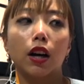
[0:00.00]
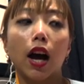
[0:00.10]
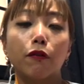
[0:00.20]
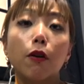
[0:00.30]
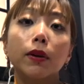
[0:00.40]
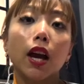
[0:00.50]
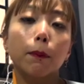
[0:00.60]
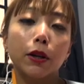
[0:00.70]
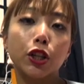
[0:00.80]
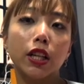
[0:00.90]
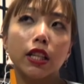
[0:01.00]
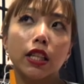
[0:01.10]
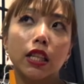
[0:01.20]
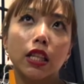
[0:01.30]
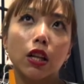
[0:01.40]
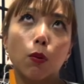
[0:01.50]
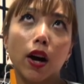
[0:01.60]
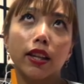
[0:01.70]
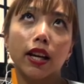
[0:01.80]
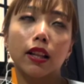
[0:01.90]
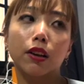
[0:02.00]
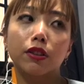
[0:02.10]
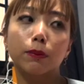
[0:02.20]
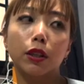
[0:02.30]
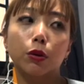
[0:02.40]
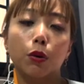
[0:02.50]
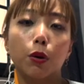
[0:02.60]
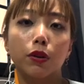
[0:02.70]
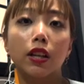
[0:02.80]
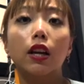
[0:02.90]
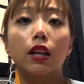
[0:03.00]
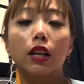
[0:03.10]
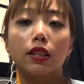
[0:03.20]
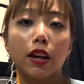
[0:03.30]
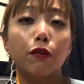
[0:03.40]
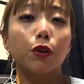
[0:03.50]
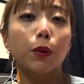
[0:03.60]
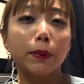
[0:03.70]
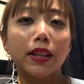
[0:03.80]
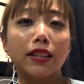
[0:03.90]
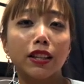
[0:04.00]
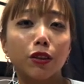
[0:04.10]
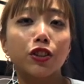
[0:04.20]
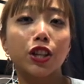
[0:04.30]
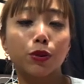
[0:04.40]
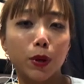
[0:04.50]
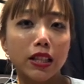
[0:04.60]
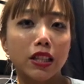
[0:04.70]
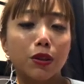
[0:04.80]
for me, I purchased the one that allows me to host several websites and not just one.